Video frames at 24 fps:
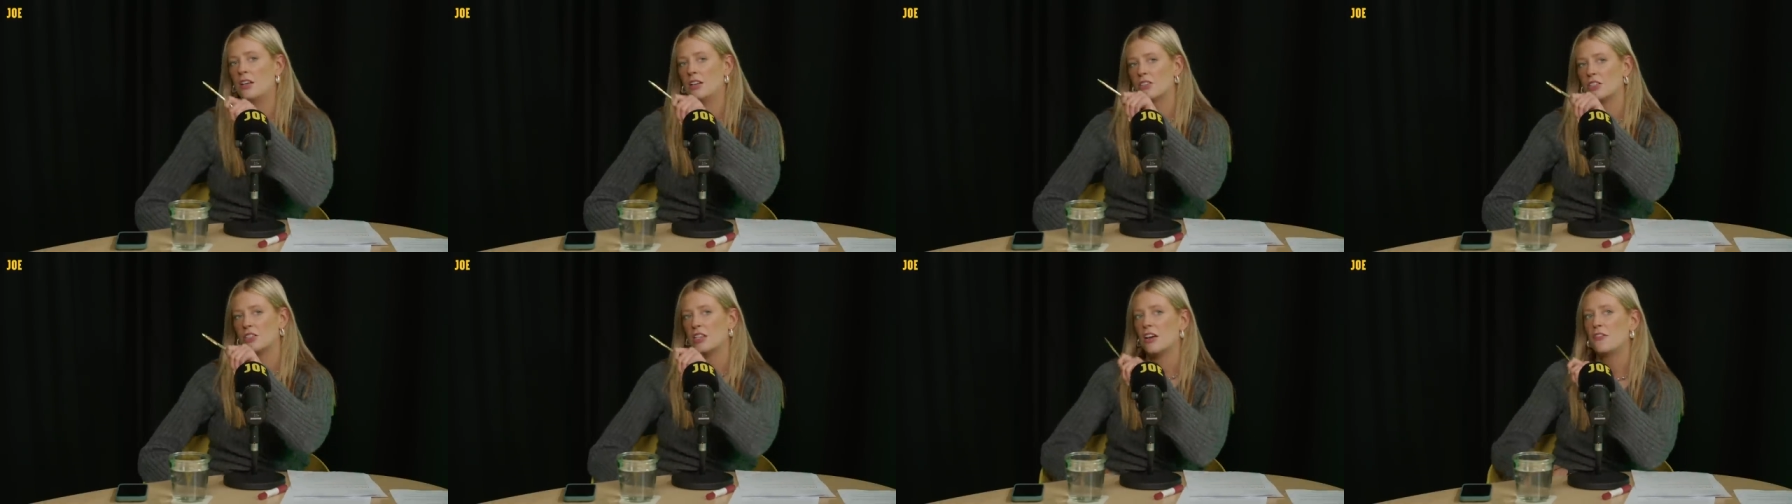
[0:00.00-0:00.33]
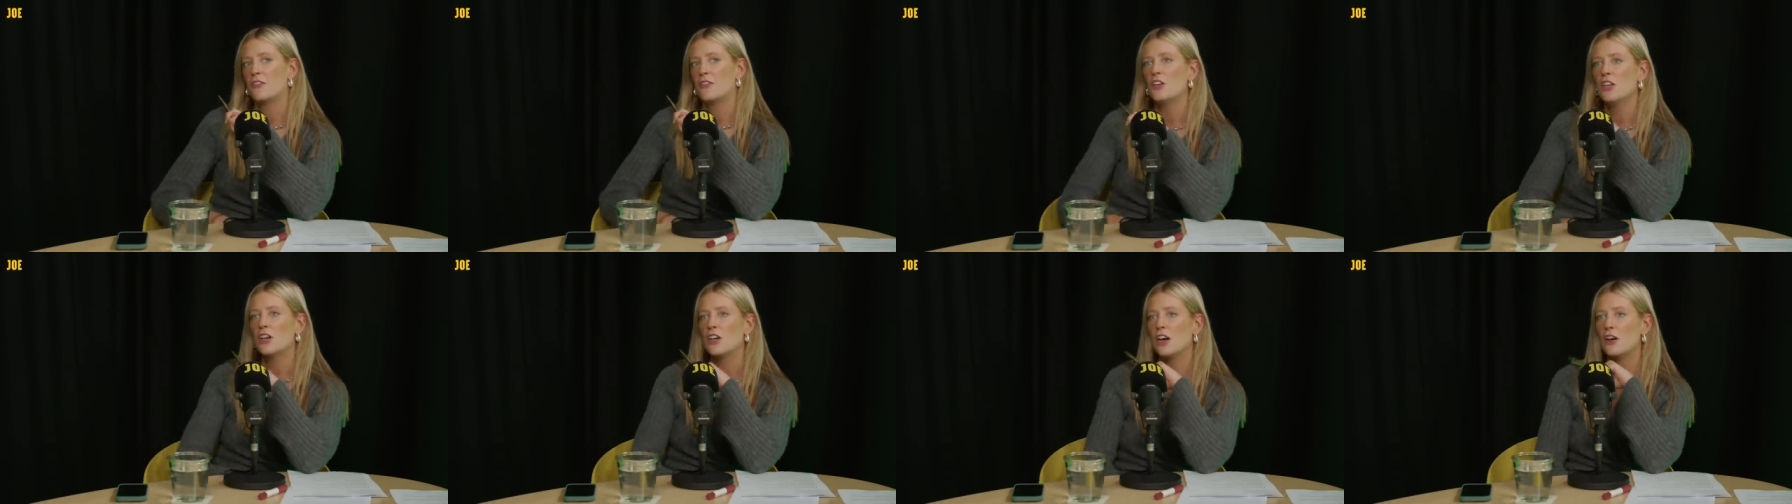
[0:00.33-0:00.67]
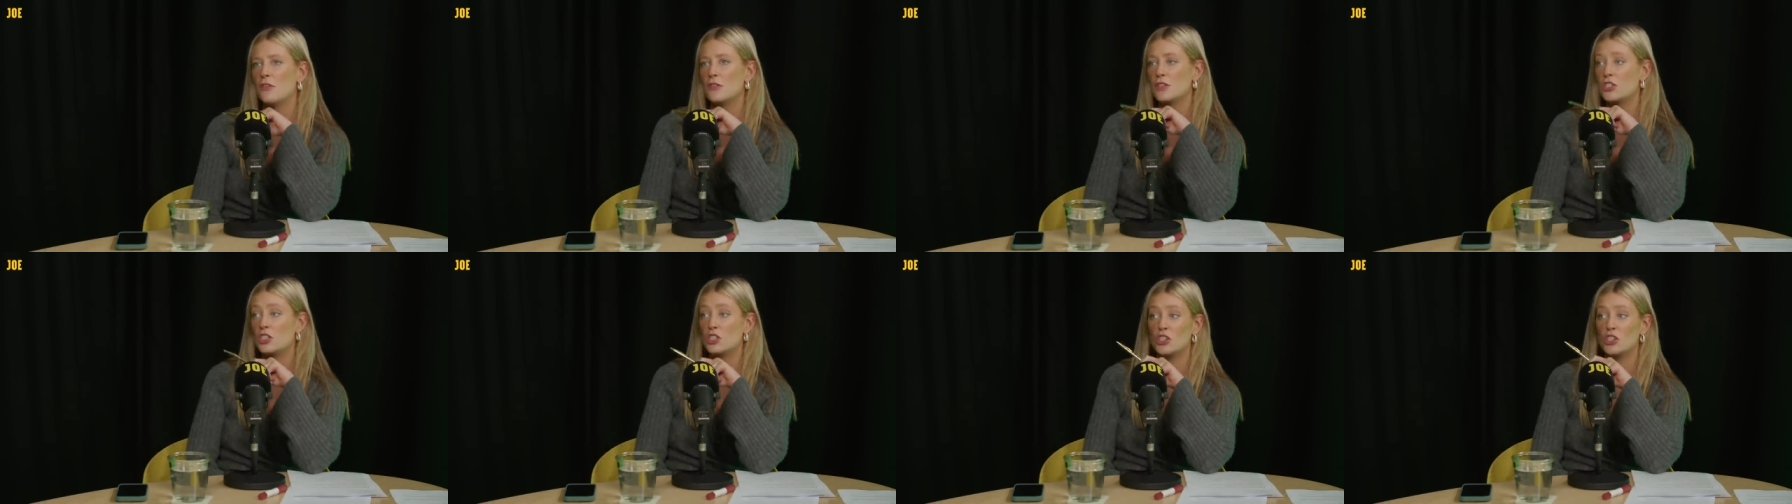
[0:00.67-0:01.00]
So now if you look
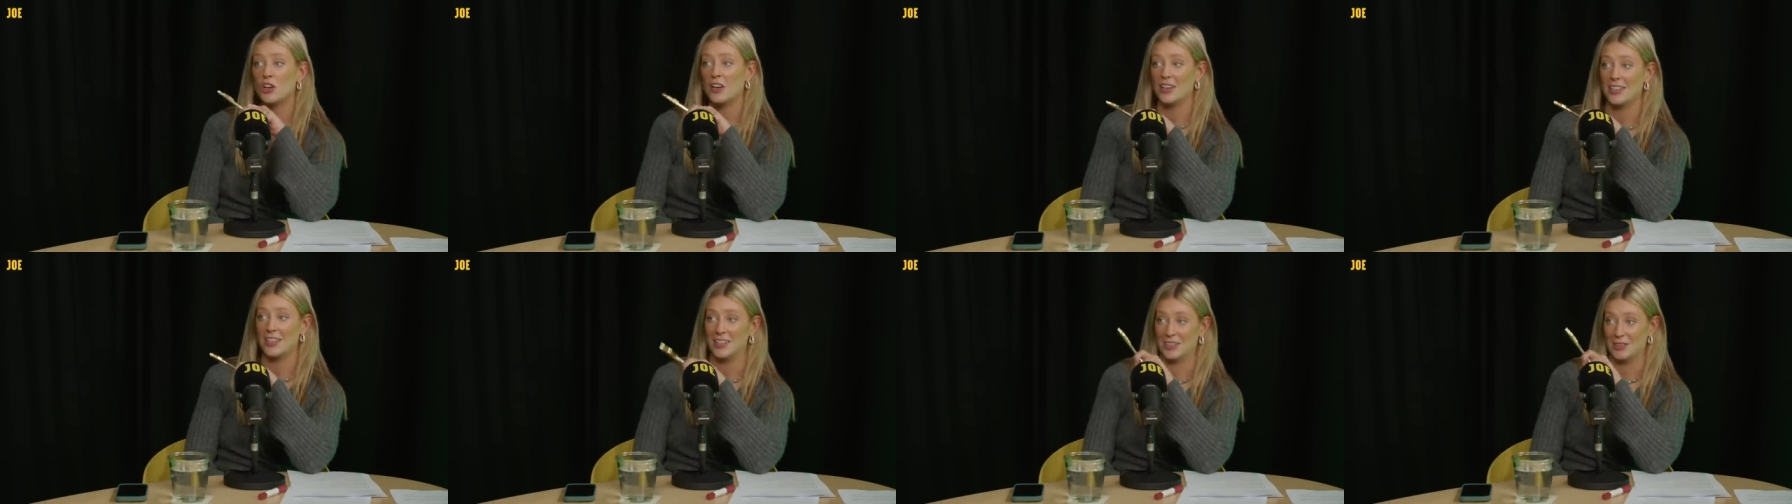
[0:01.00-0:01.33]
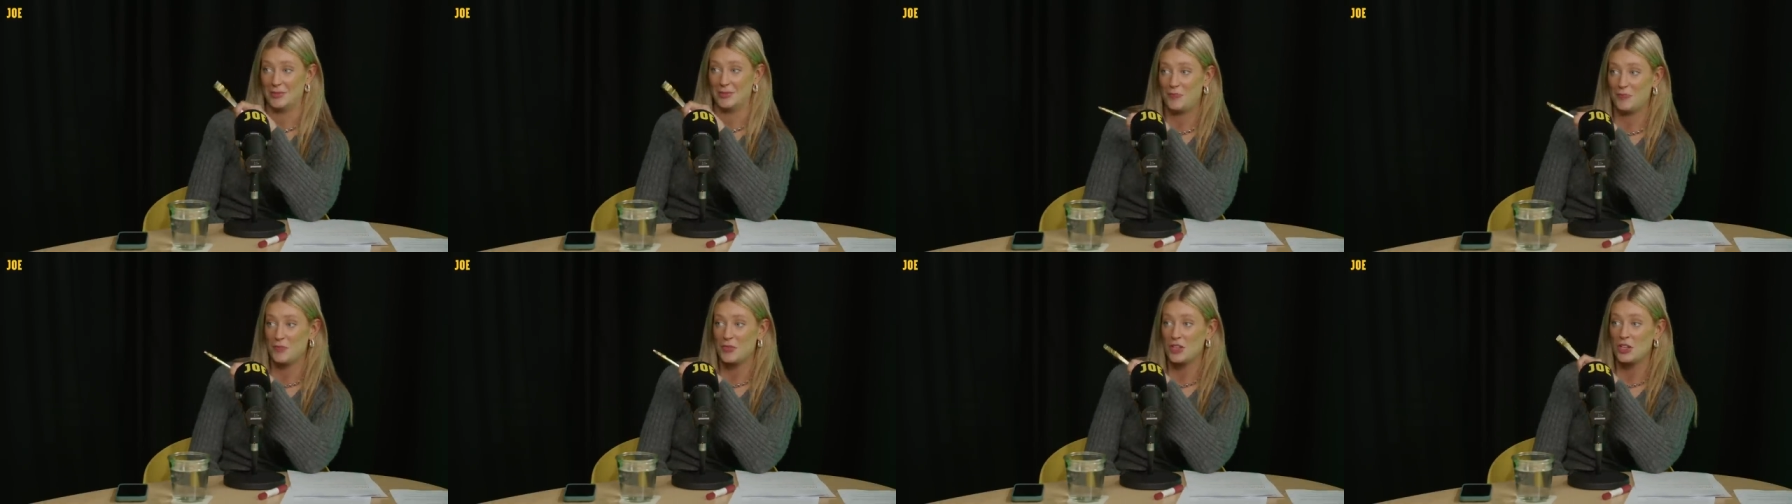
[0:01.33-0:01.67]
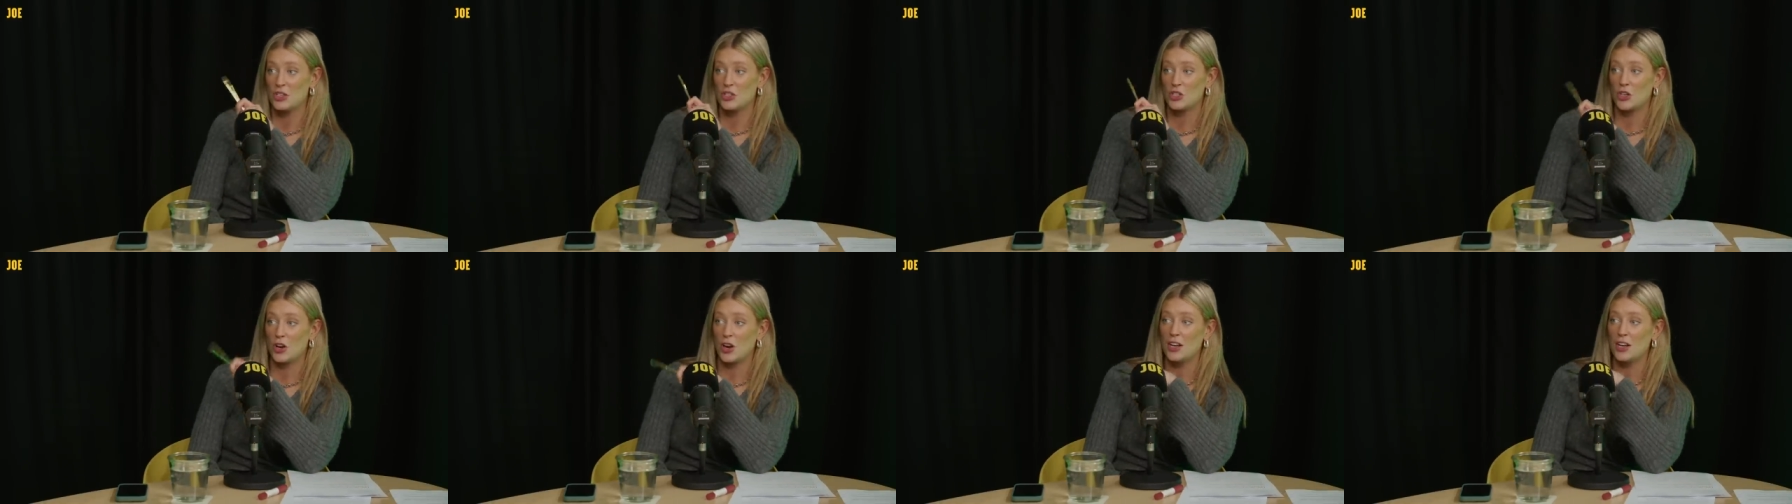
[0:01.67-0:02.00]
over to China,
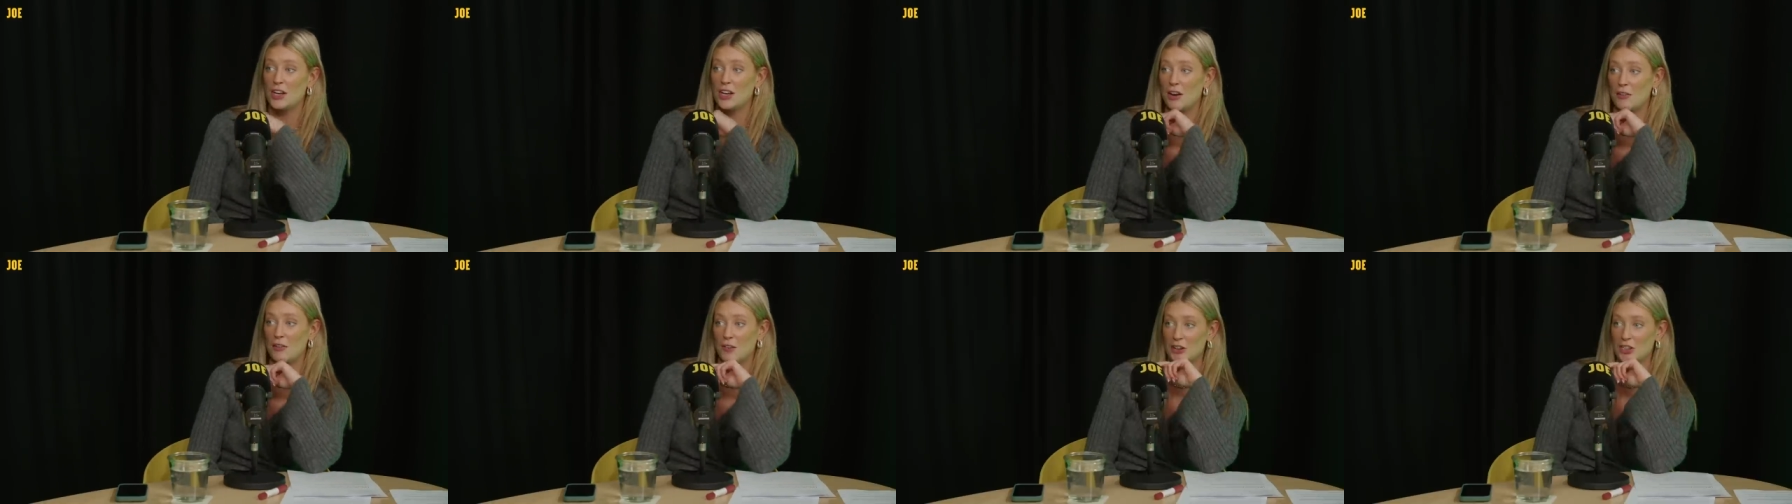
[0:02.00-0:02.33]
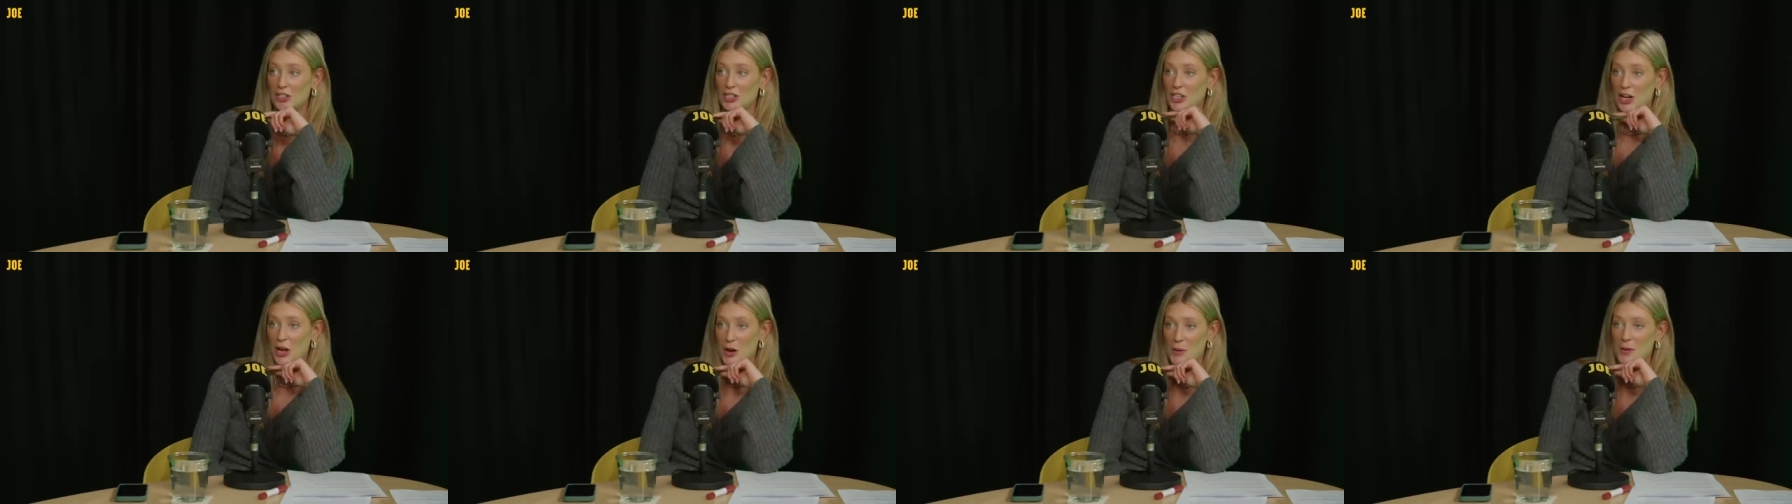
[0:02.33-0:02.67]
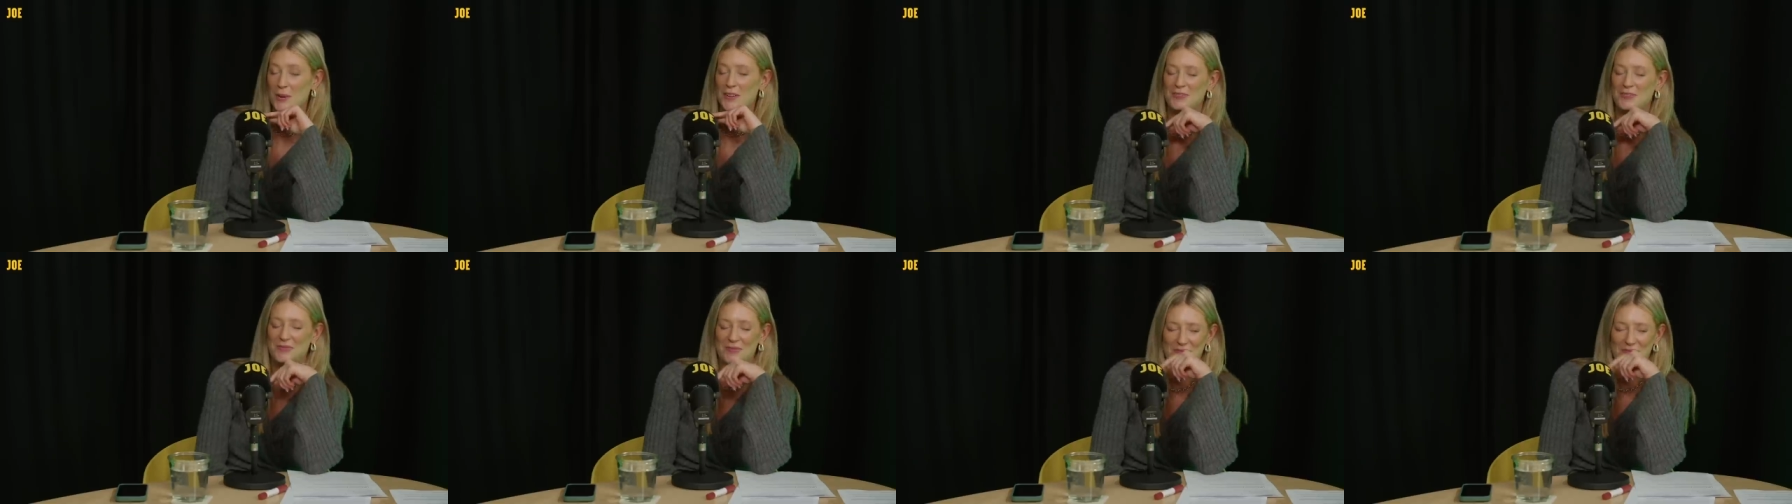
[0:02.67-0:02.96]
China have actually